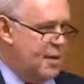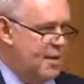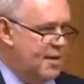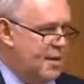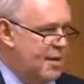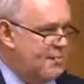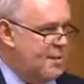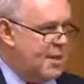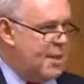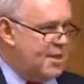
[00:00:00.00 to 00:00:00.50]

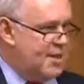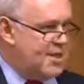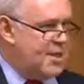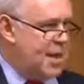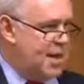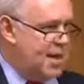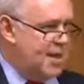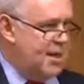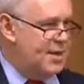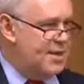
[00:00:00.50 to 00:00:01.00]
They pay
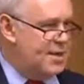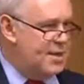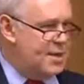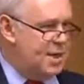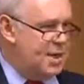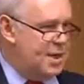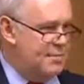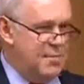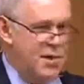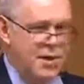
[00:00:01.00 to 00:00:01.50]
exactly the
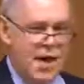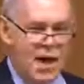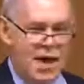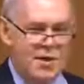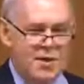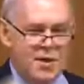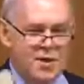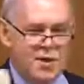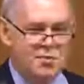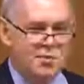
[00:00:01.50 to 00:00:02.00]
same,
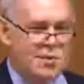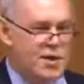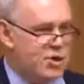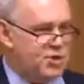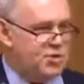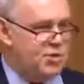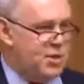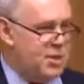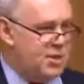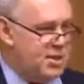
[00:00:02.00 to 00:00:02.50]
and they should be
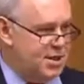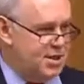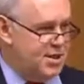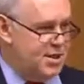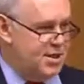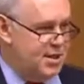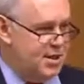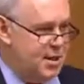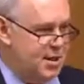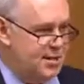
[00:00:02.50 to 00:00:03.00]
treated
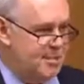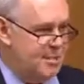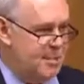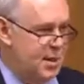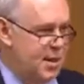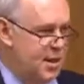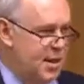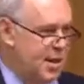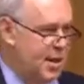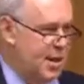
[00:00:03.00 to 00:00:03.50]
the same,
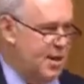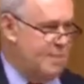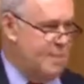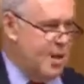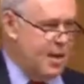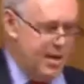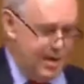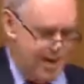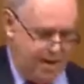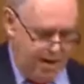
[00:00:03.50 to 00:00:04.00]
in
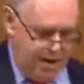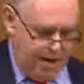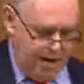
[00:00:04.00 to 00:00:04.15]
my